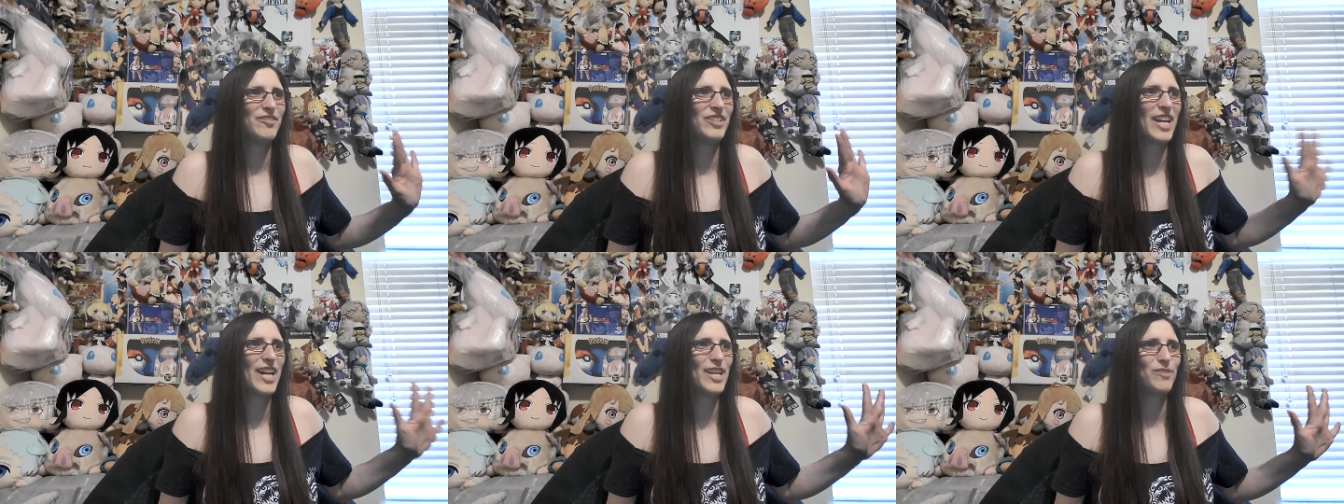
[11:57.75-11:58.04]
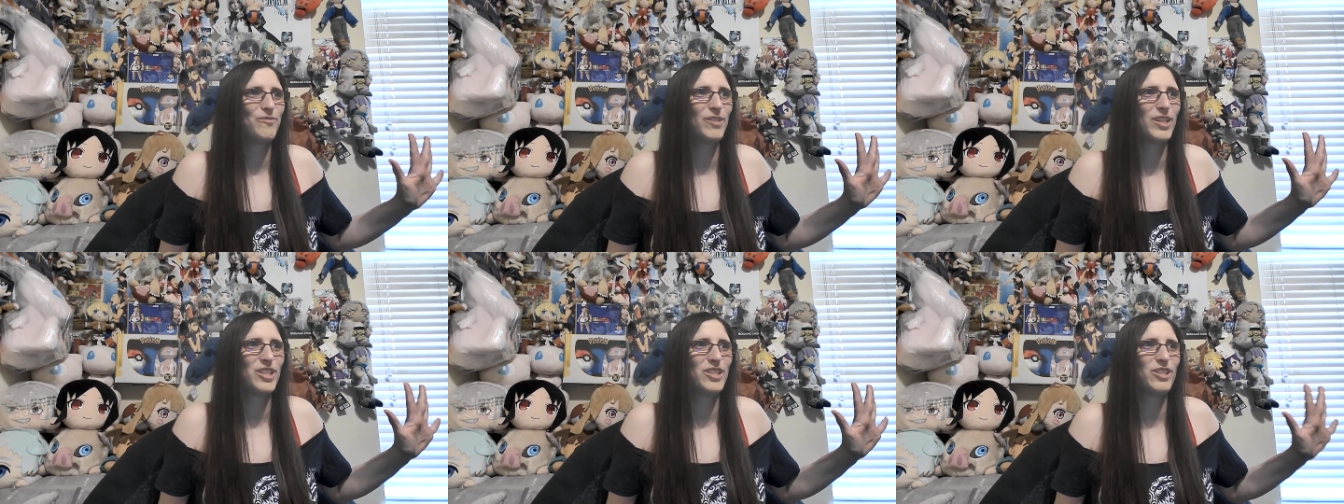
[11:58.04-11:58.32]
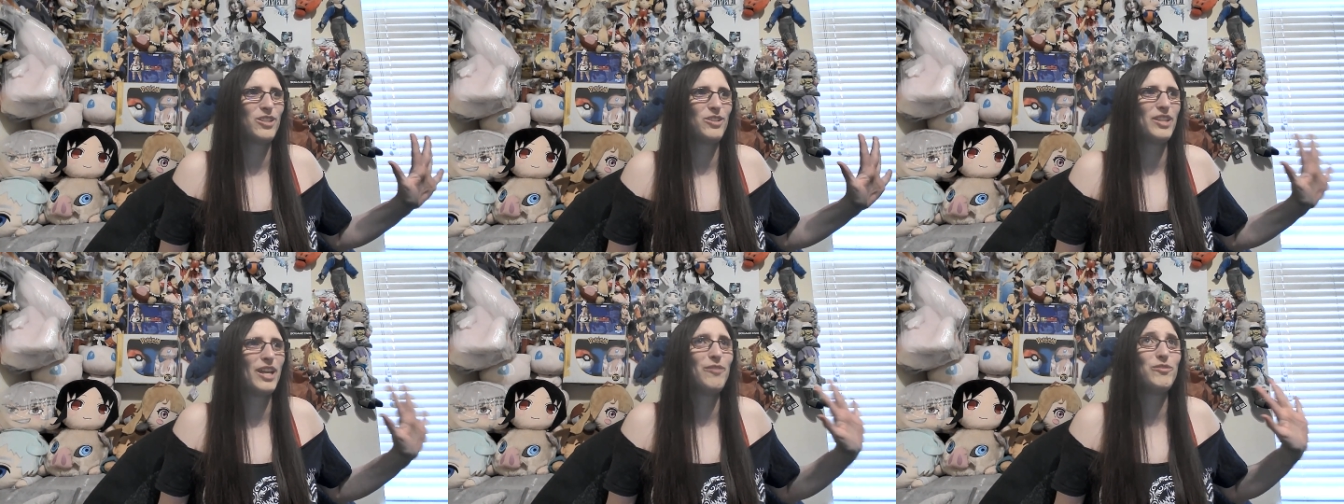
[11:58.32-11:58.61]
last month
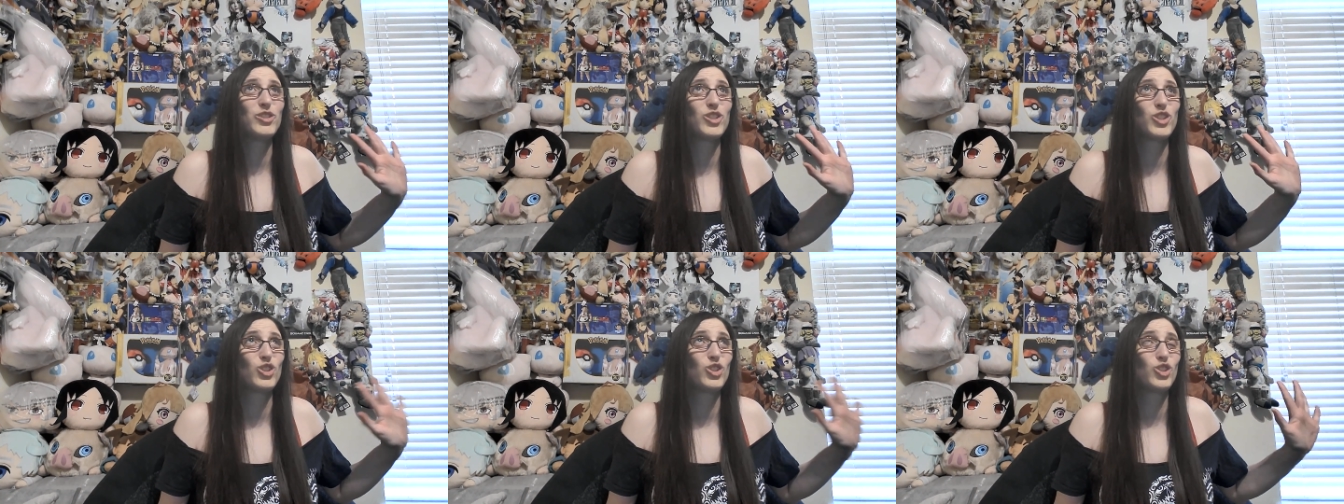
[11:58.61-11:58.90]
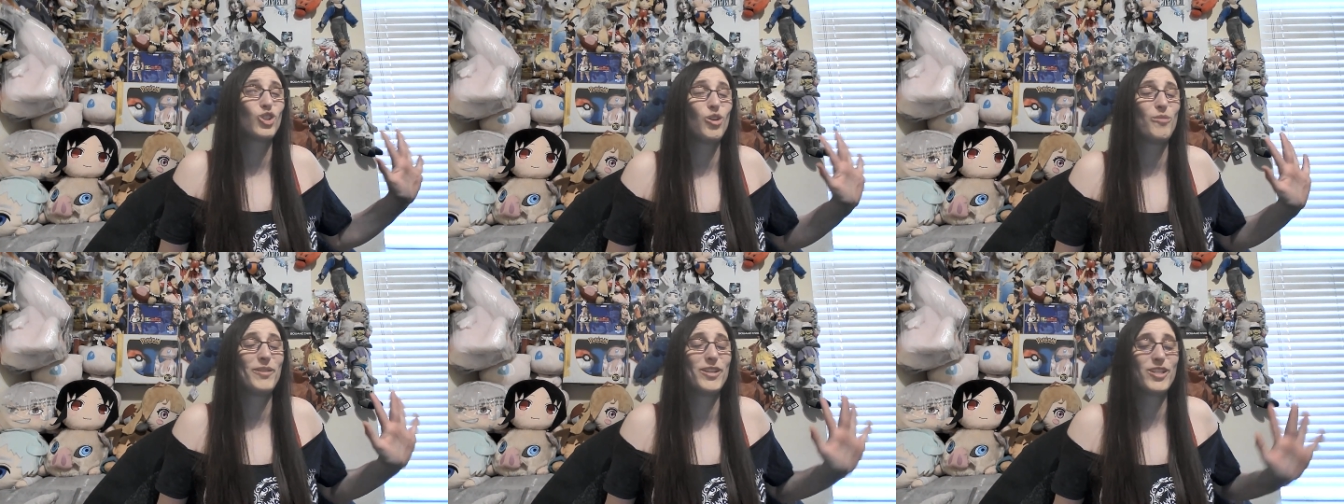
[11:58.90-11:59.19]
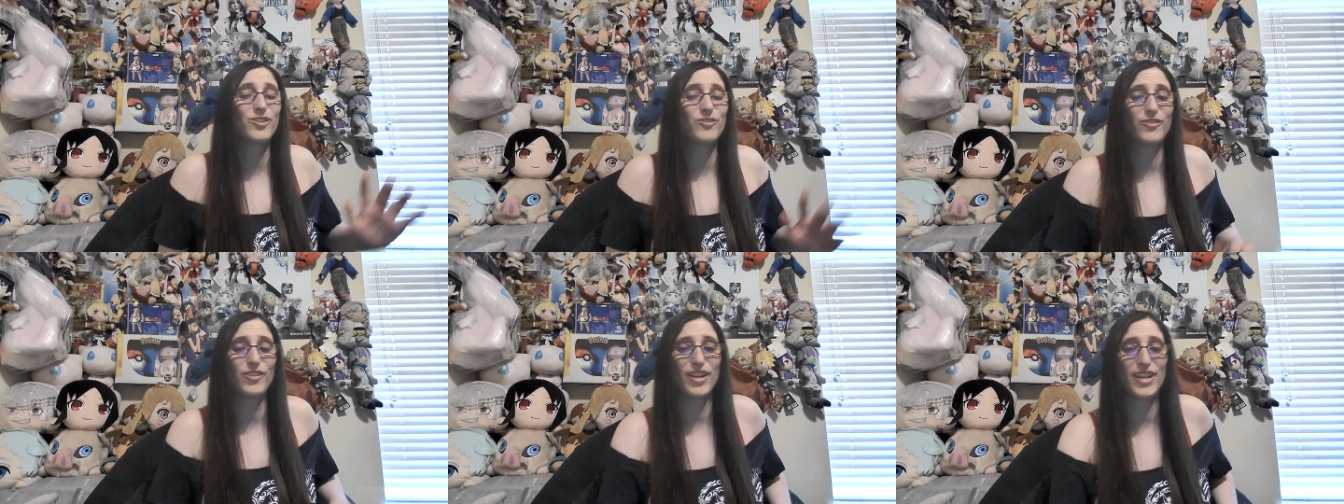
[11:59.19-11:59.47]
too. That was so
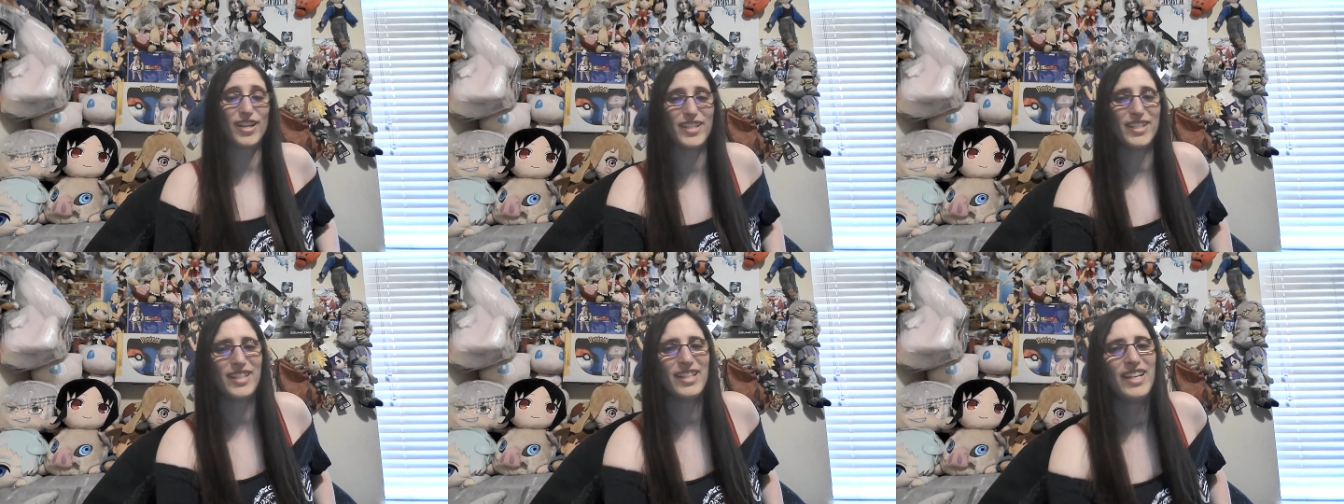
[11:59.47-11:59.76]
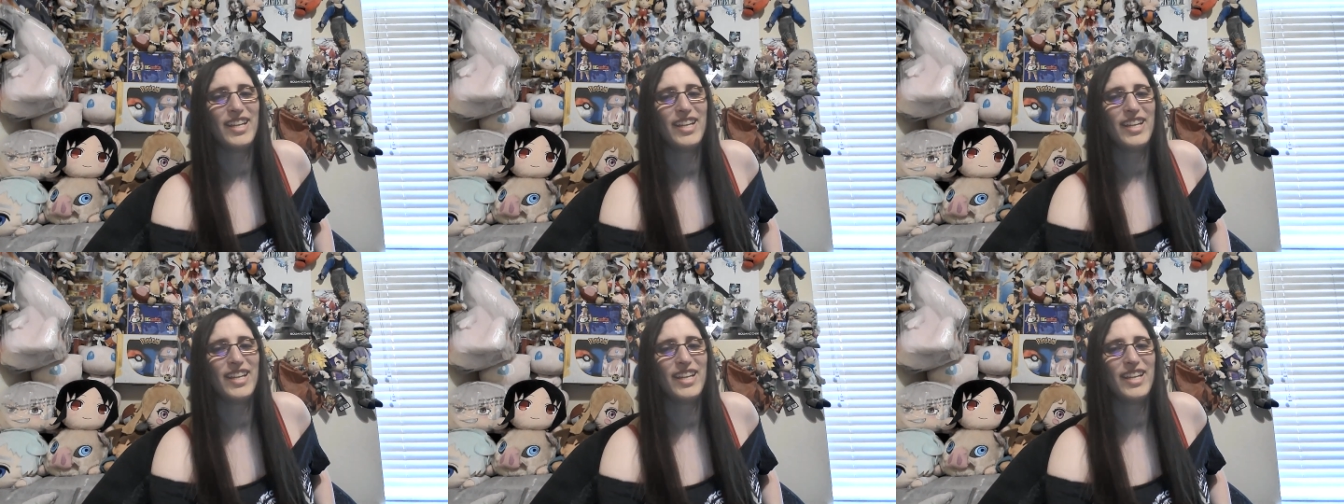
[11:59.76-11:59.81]
much fun.